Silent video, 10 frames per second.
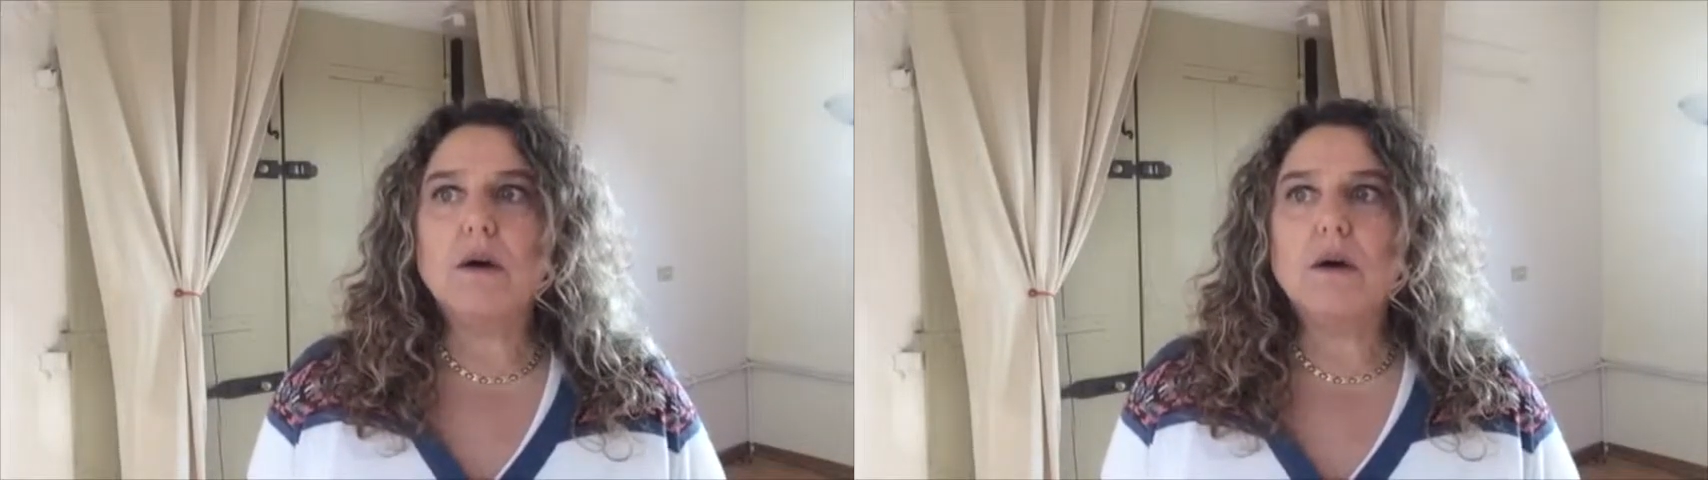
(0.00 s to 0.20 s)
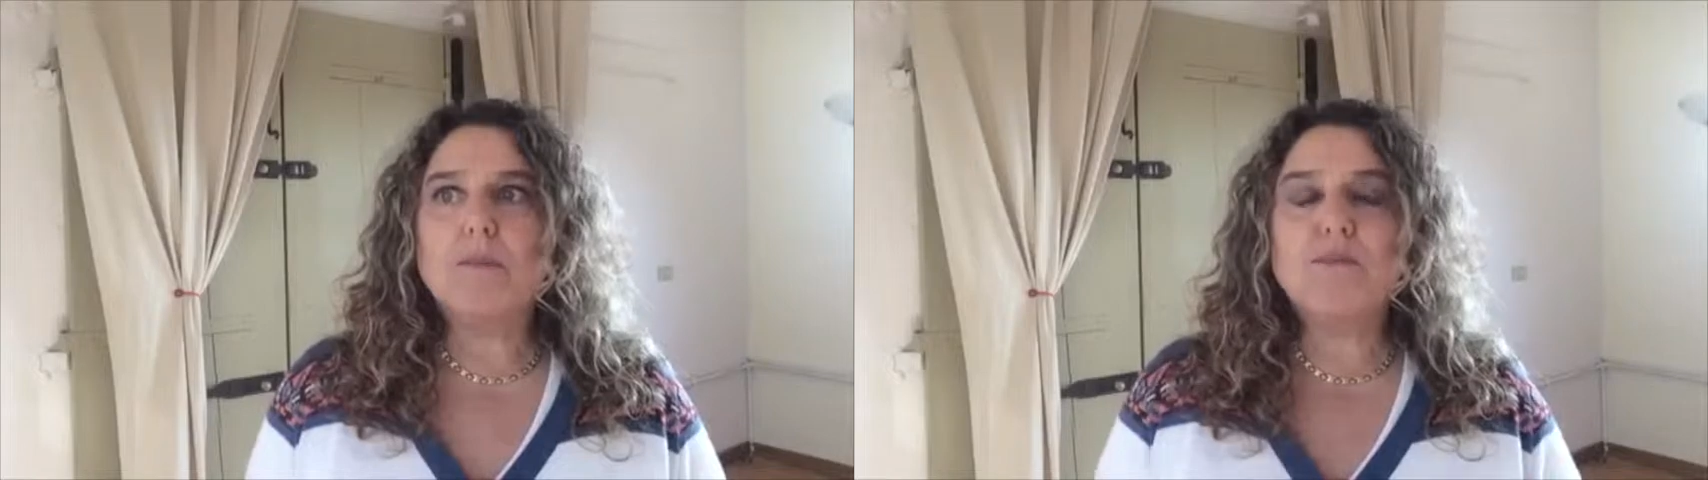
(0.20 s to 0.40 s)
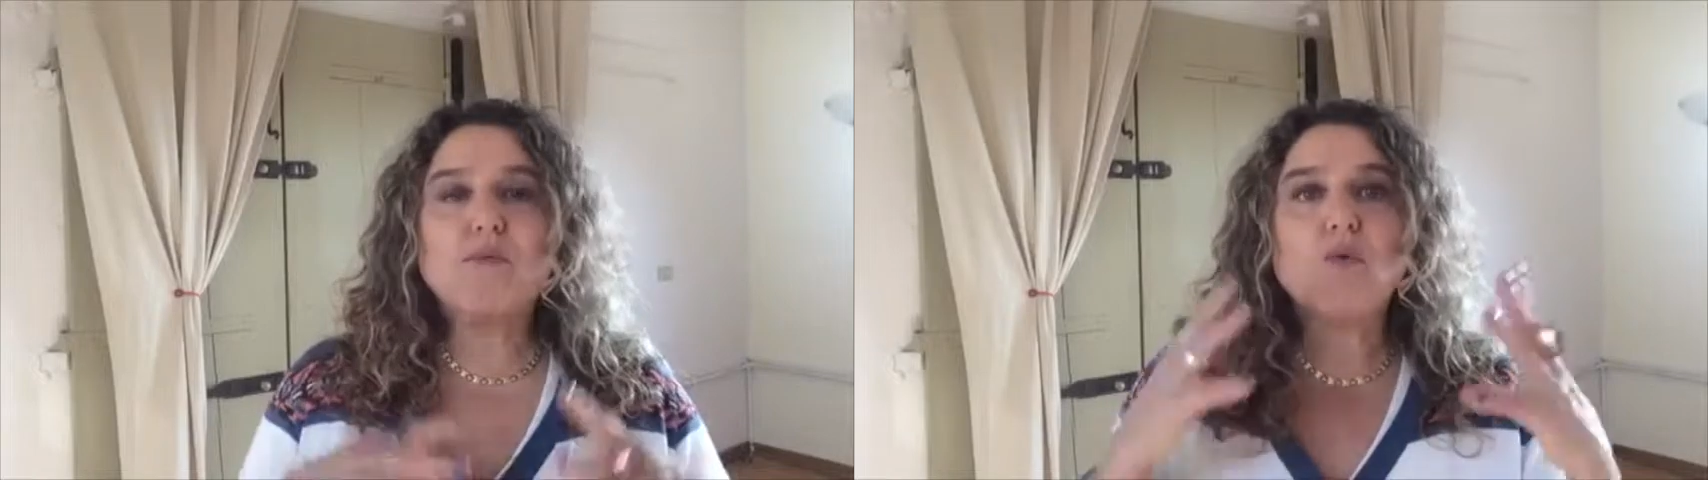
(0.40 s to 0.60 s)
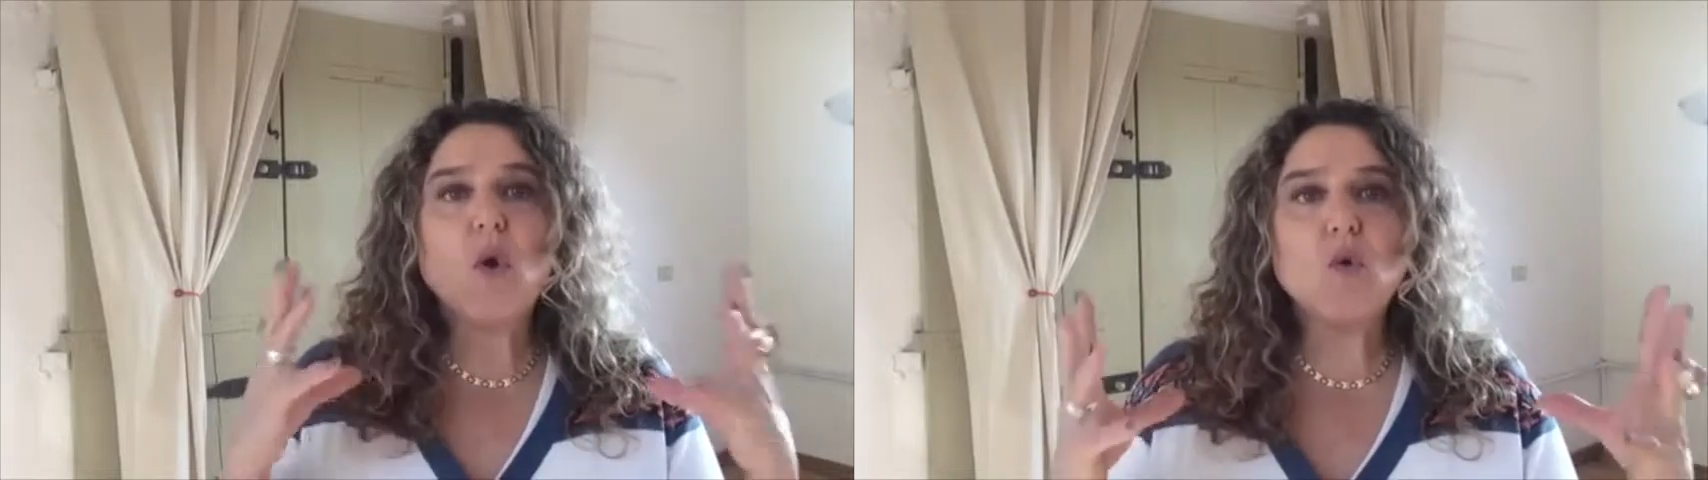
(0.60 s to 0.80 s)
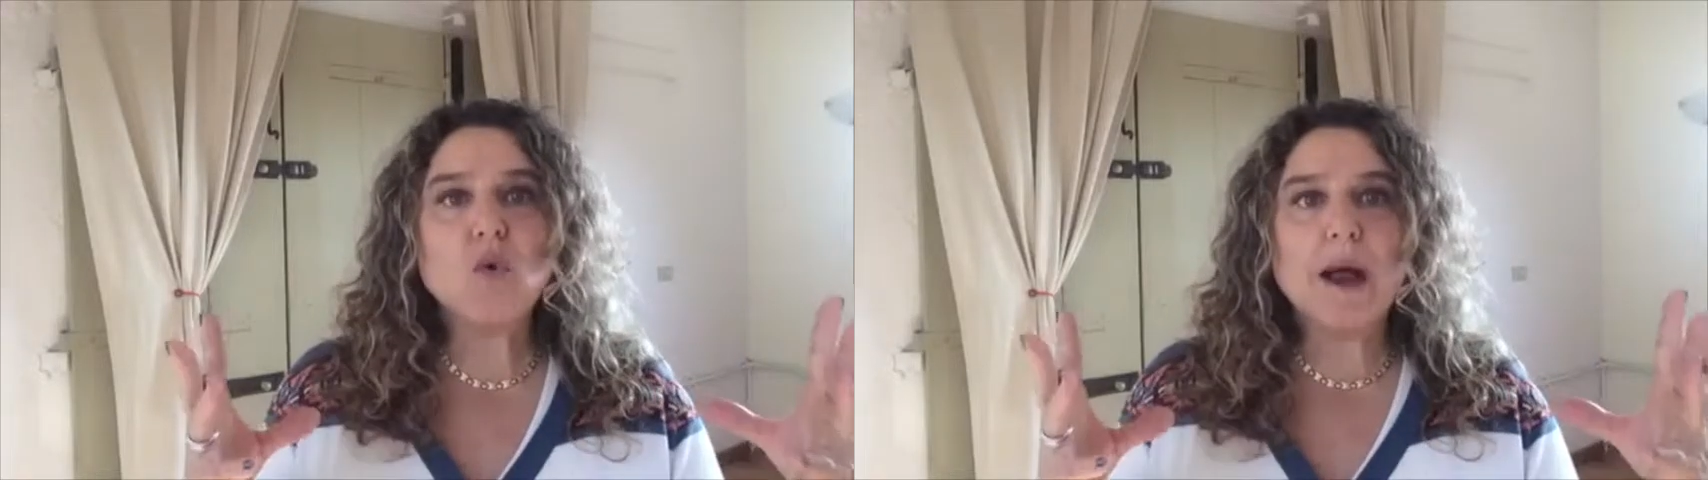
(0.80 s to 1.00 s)

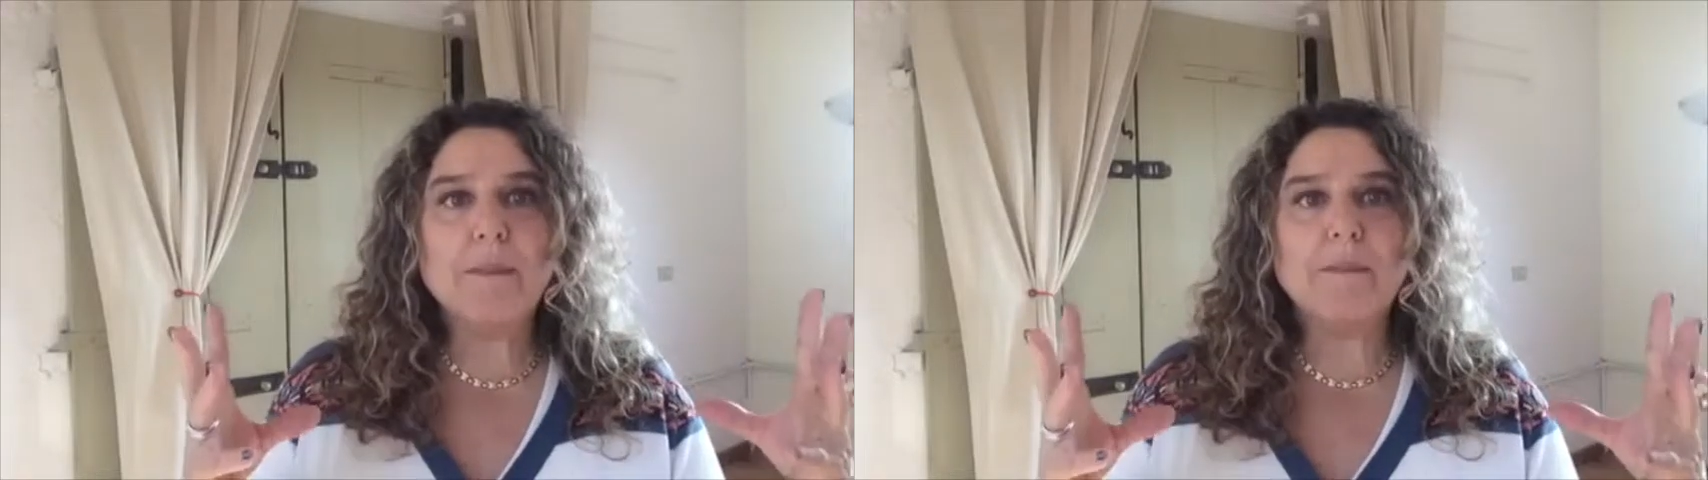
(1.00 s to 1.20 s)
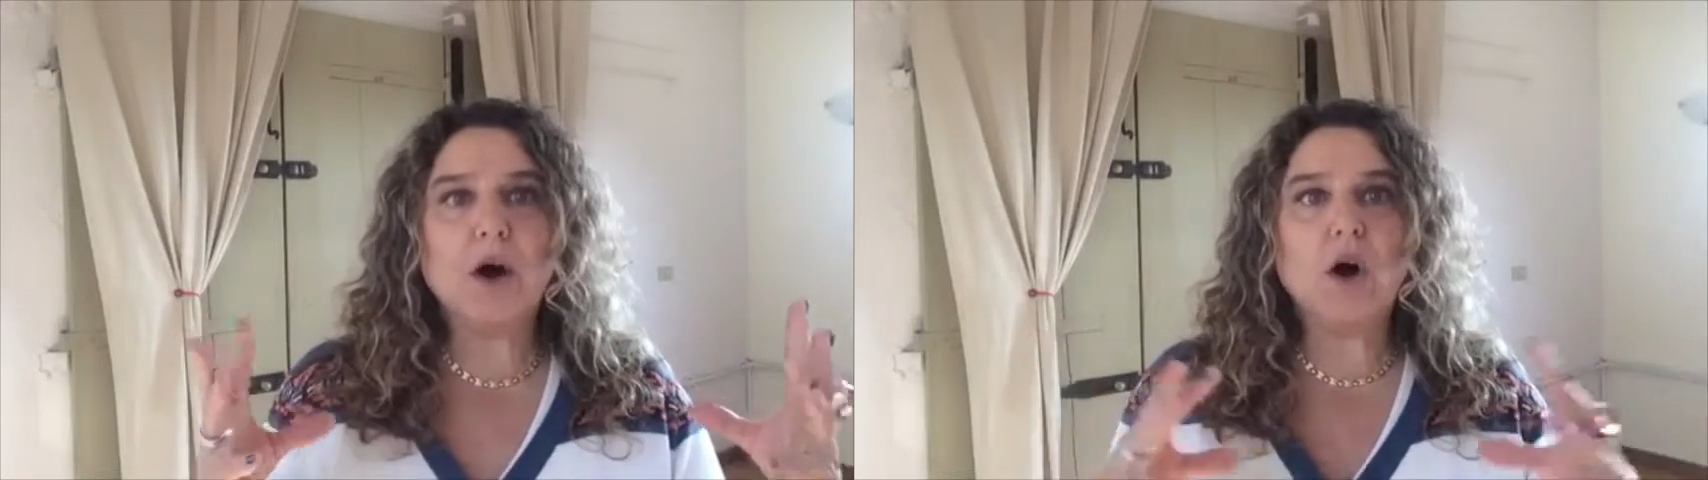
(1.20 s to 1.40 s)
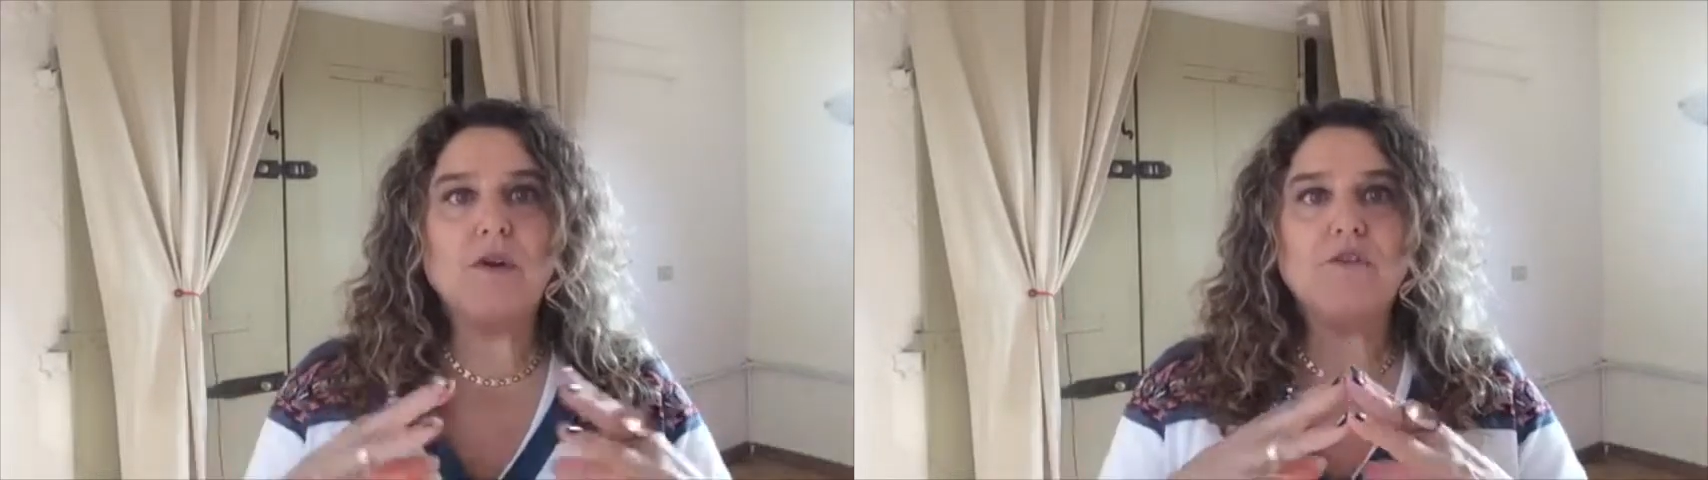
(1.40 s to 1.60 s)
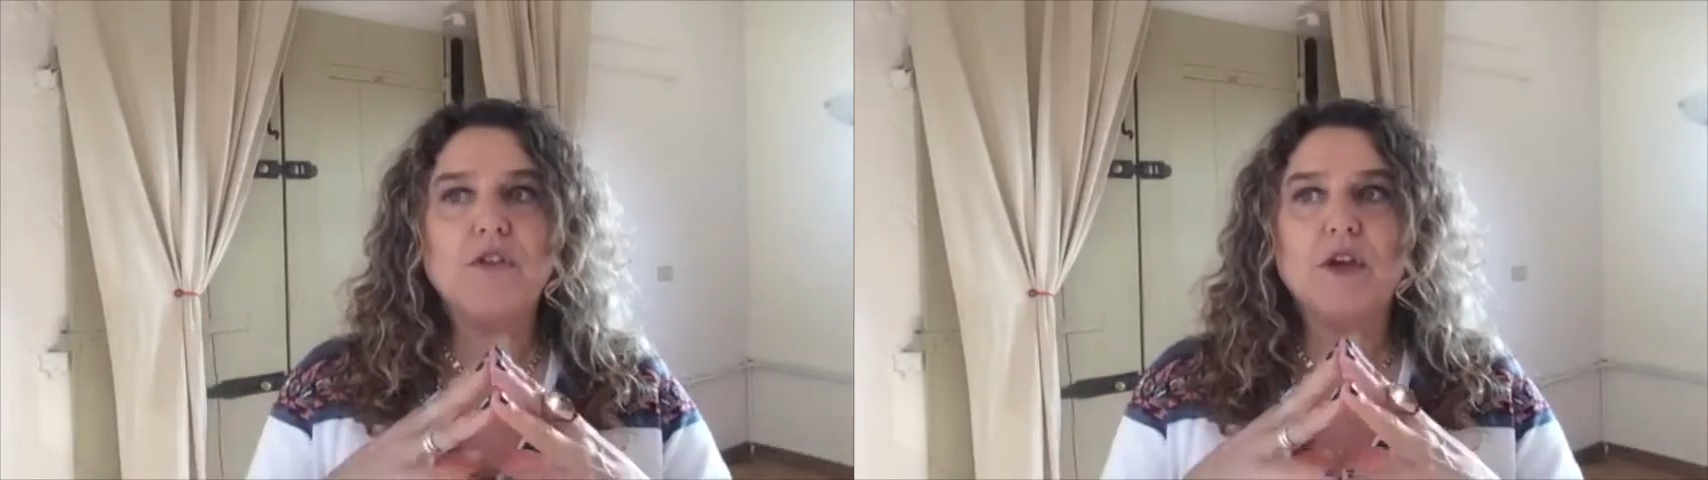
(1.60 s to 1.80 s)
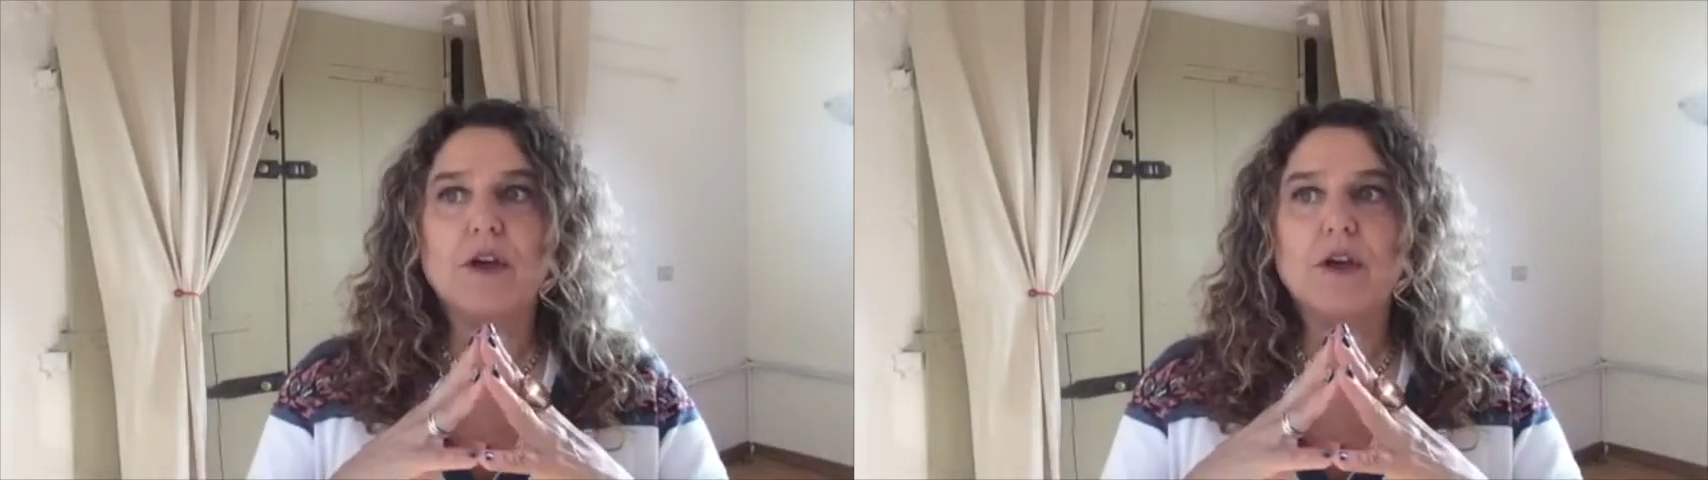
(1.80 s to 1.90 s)
program of